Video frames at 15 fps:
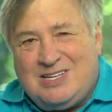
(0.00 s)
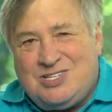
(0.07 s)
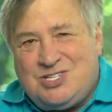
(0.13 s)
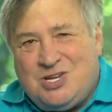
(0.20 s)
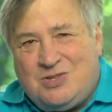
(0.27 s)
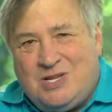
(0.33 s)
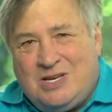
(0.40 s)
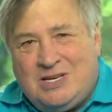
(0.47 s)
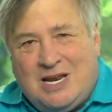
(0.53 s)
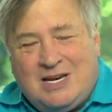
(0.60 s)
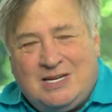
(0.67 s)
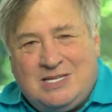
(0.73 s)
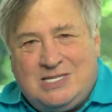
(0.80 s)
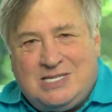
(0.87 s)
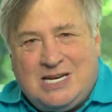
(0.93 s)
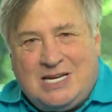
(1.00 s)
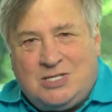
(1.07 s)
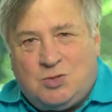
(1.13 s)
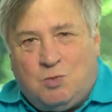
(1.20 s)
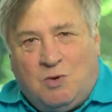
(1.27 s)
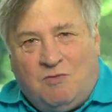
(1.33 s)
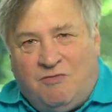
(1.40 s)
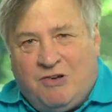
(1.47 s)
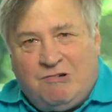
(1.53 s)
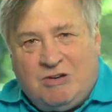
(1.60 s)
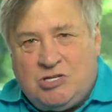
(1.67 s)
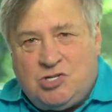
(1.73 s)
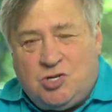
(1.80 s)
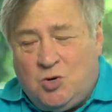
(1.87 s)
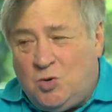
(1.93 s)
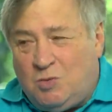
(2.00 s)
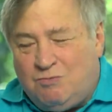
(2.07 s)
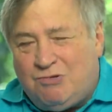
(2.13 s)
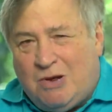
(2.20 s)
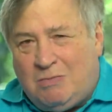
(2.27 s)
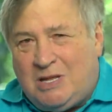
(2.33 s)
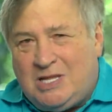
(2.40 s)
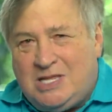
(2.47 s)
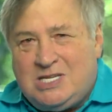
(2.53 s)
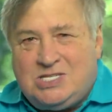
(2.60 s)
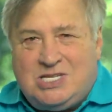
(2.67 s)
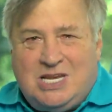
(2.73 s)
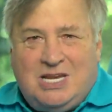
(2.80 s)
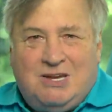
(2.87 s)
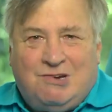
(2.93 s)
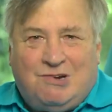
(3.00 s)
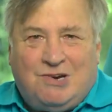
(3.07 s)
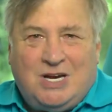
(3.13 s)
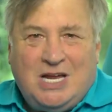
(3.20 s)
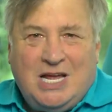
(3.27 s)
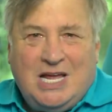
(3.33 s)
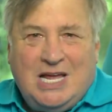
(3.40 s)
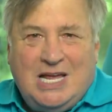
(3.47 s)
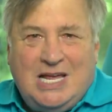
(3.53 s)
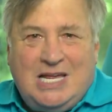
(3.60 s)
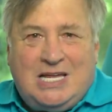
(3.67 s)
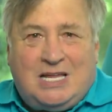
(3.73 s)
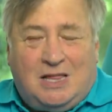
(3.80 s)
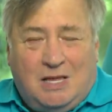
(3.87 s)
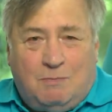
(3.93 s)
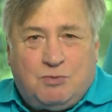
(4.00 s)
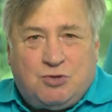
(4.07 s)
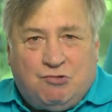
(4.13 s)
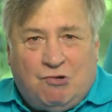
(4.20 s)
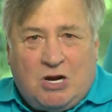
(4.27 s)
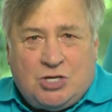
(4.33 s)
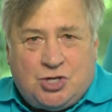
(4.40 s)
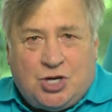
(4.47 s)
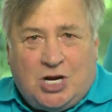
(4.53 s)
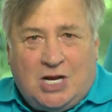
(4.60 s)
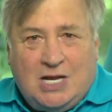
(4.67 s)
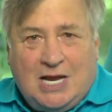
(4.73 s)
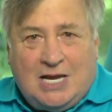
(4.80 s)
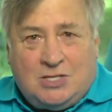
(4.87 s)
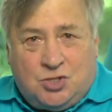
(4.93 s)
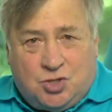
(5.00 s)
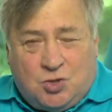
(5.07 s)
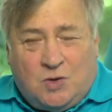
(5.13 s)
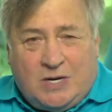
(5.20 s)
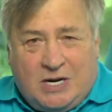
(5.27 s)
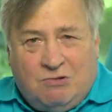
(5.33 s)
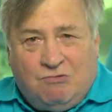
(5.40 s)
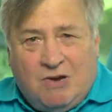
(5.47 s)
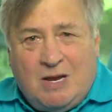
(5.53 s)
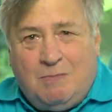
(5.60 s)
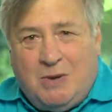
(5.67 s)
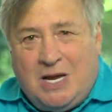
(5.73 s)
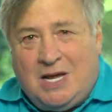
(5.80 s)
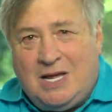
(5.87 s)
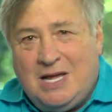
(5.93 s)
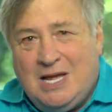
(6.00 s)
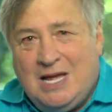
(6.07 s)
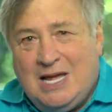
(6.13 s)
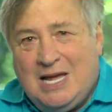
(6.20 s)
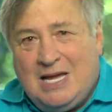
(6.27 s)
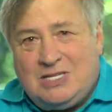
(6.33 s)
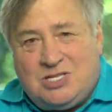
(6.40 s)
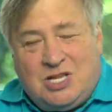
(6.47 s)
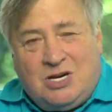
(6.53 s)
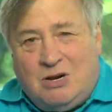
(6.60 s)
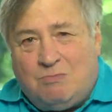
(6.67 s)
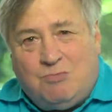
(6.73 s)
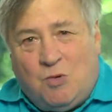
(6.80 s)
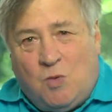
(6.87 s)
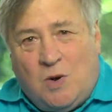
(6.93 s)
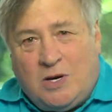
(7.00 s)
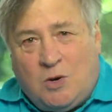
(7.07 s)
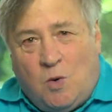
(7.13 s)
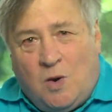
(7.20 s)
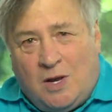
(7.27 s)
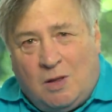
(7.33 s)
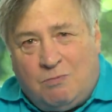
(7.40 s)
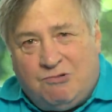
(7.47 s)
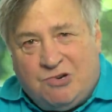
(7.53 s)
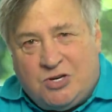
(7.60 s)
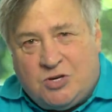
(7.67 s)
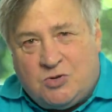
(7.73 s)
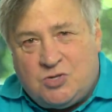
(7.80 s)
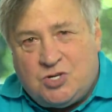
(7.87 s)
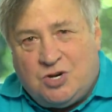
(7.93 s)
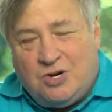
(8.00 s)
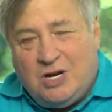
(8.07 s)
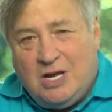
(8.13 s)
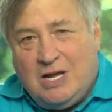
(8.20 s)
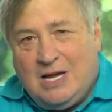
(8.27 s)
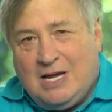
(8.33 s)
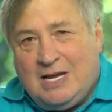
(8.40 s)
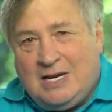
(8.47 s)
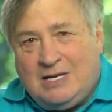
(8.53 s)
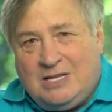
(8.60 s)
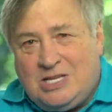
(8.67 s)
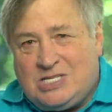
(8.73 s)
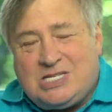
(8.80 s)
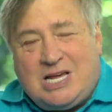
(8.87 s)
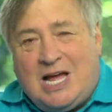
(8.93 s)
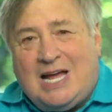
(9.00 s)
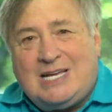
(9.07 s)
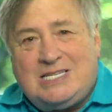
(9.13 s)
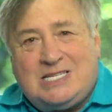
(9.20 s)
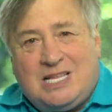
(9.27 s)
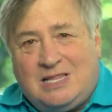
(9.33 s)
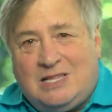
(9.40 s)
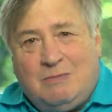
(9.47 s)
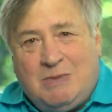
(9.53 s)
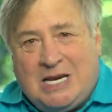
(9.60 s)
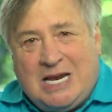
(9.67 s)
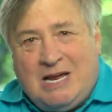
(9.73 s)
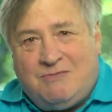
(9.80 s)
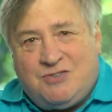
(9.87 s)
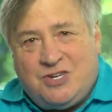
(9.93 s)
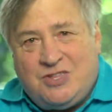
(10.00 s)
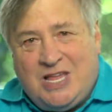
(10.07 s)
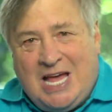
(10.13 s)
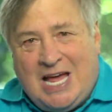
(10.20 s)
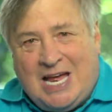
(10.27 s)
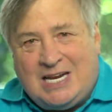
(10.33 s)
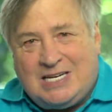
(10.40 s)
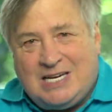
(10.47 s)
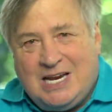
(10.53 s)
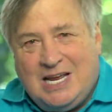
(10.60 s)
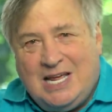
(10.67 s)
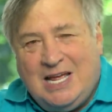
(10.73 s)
So the United States will very soon, probably this year, eclipse Russia and Saudi Arabia as the number one oil producer, and the sky's the limit after that.